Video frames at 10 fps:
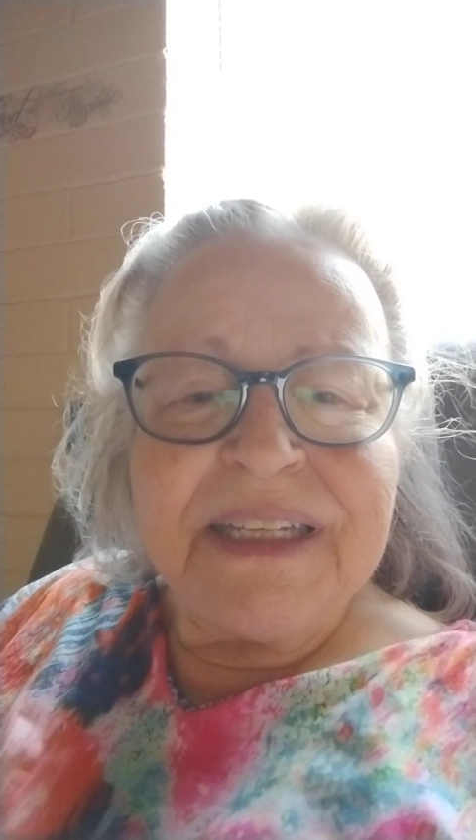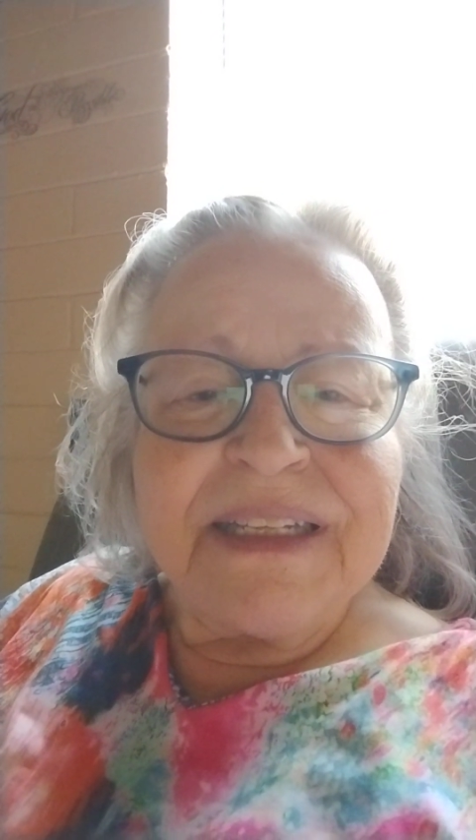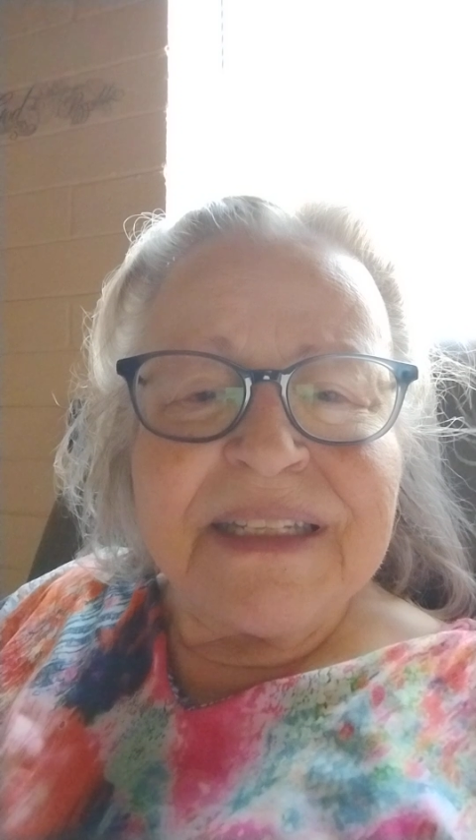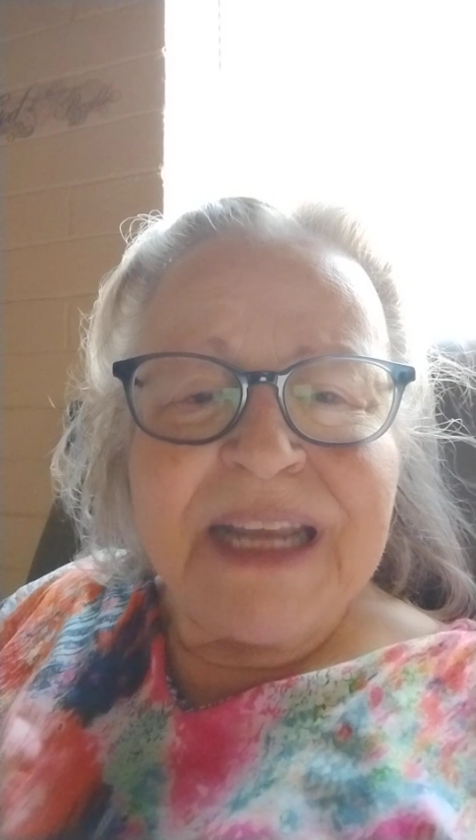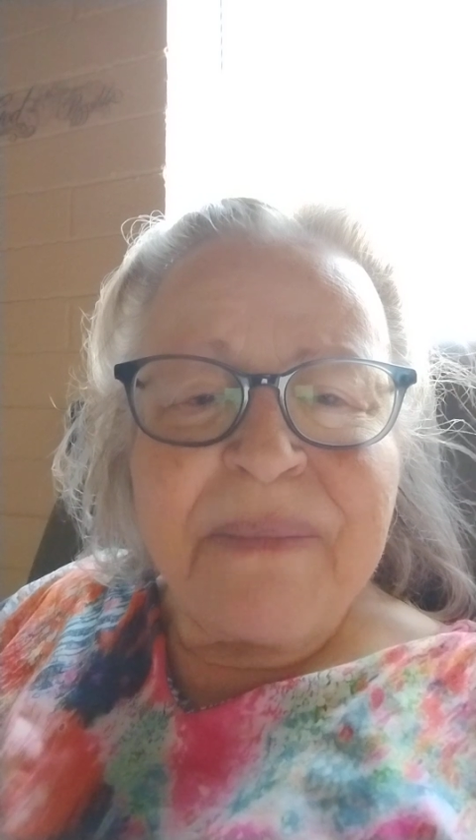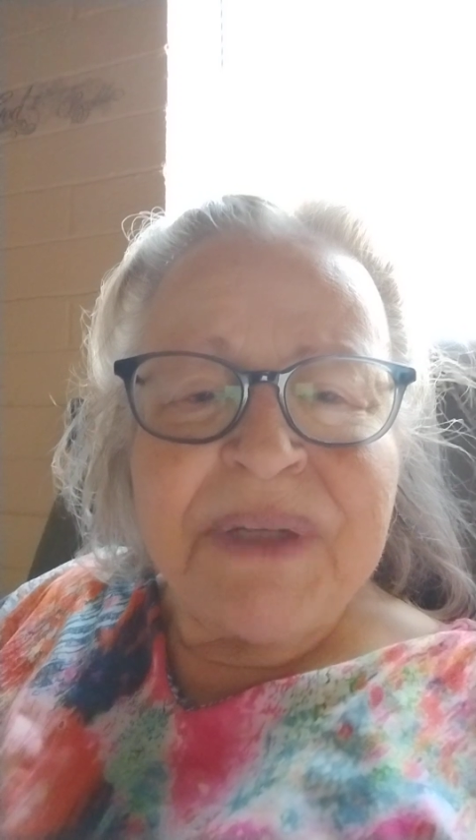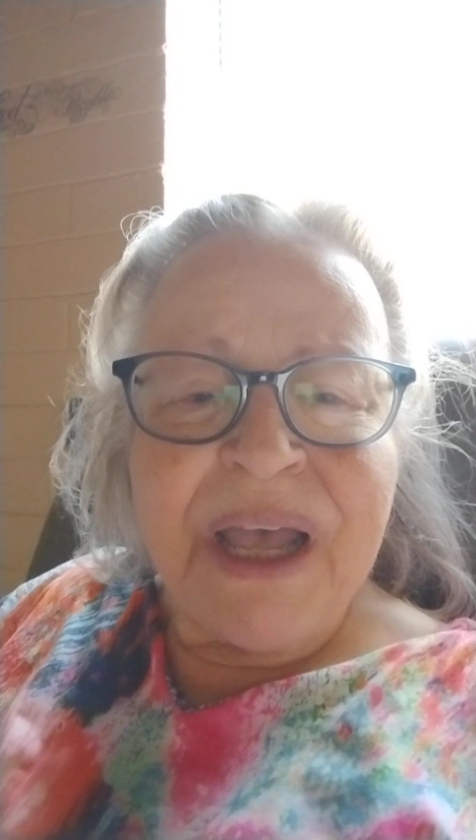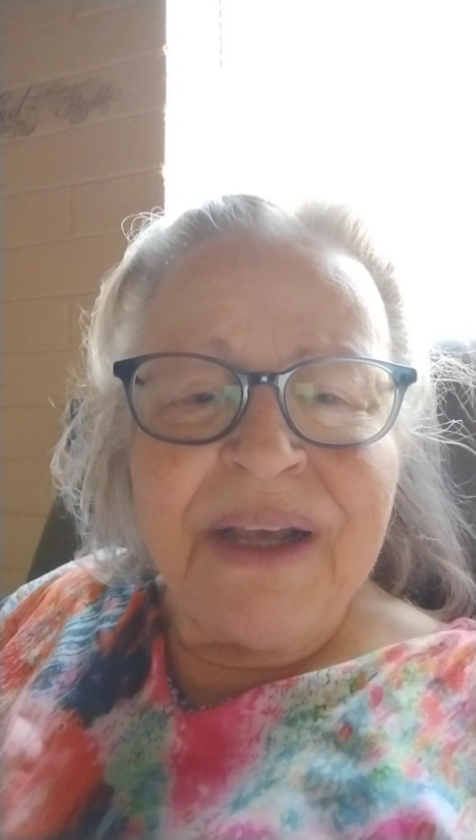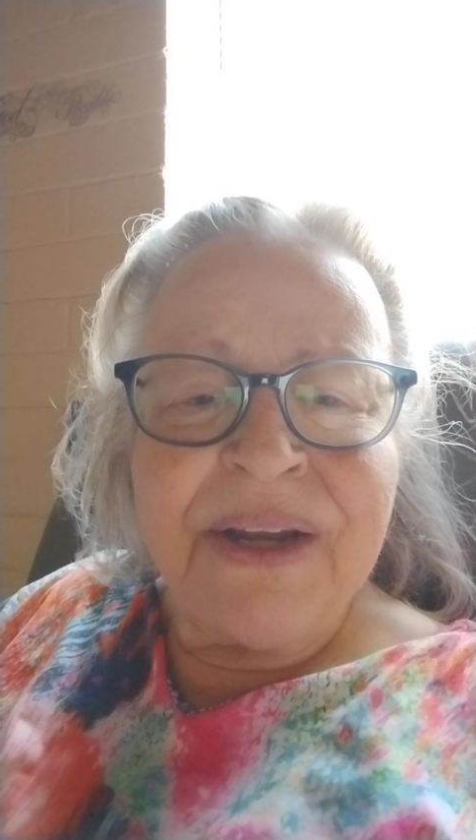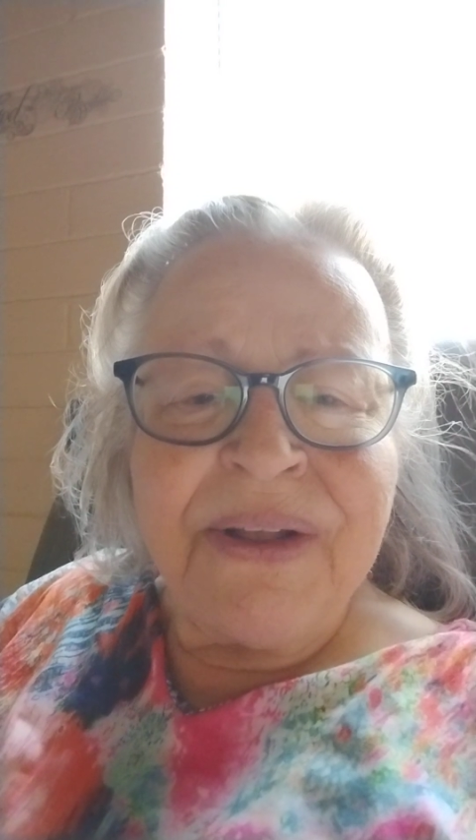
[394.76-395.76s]
Stop
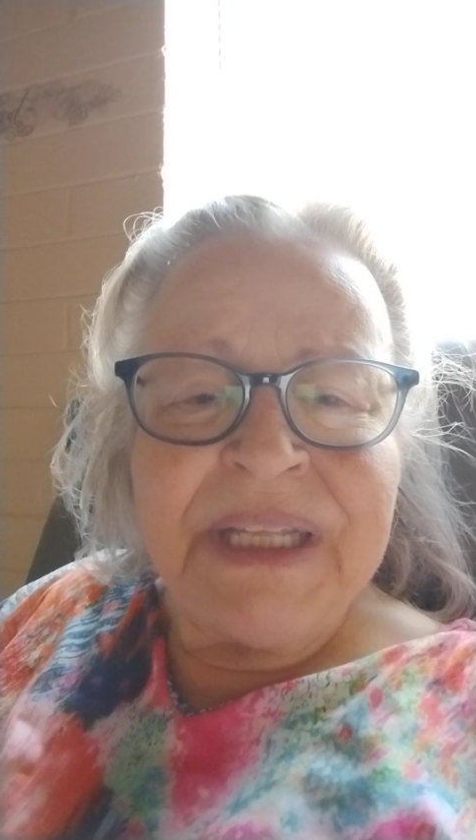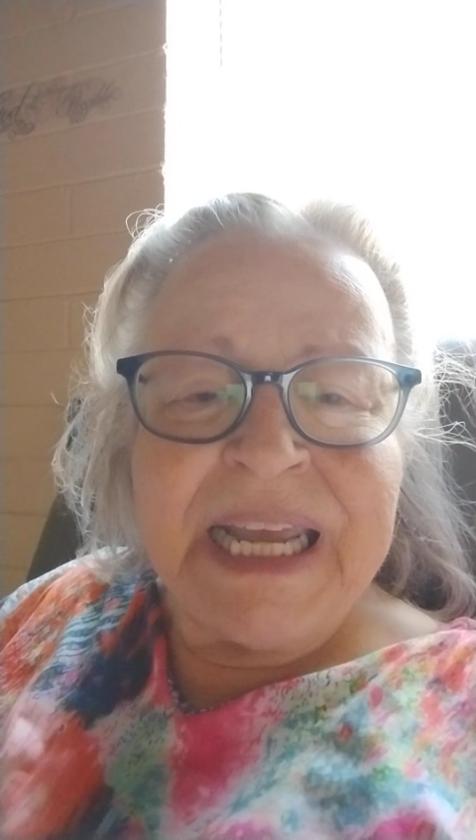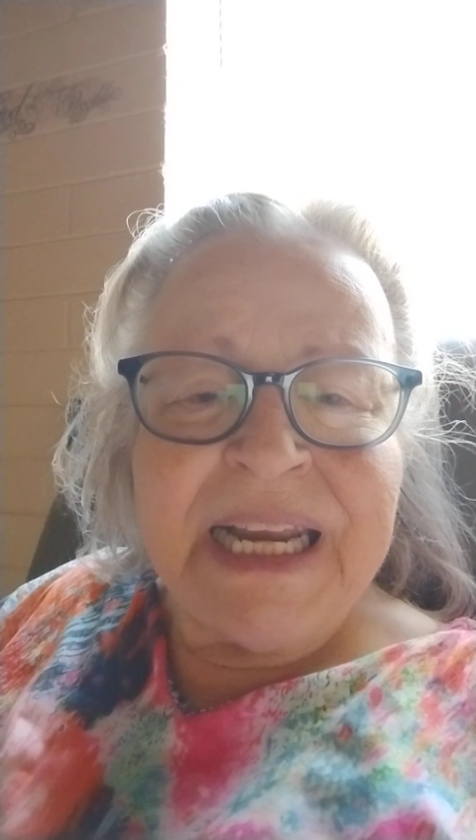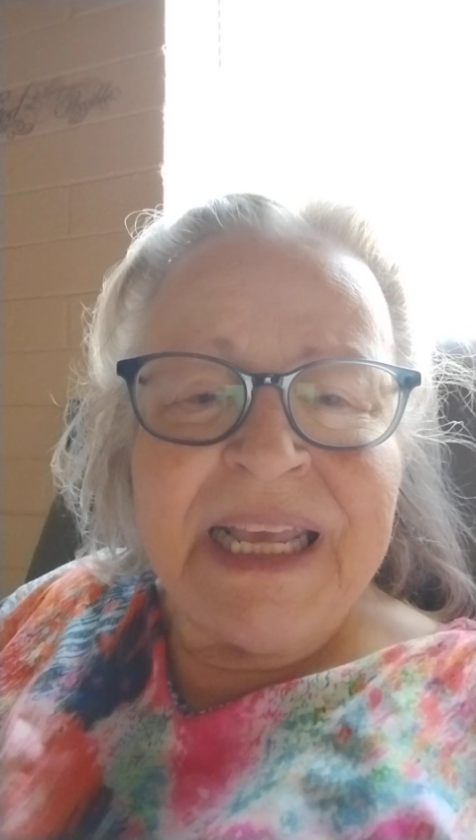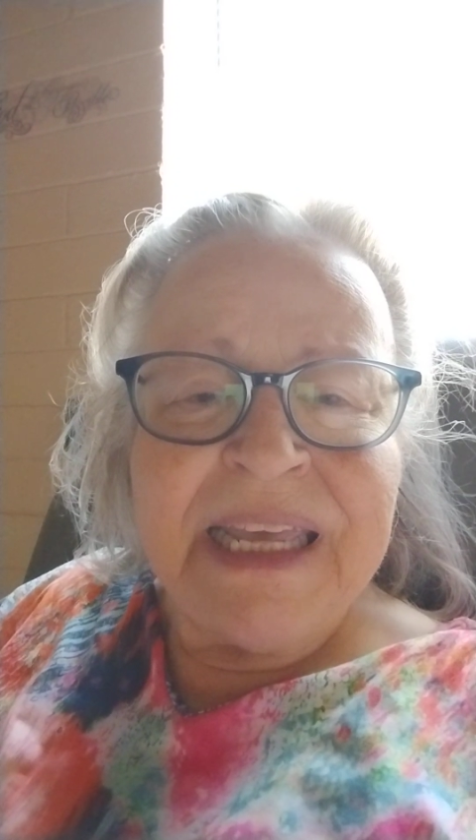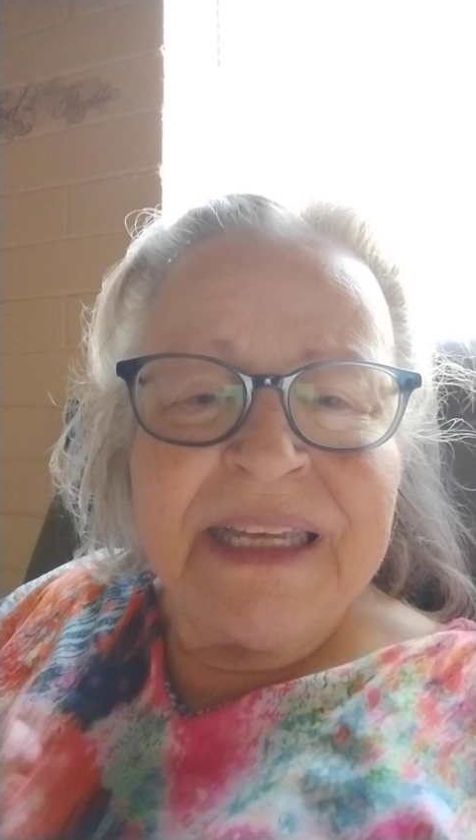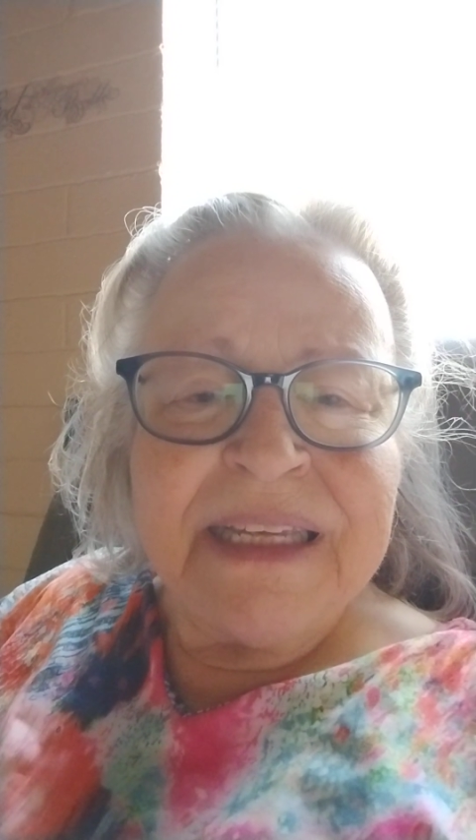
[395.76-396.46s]
talking, old lady.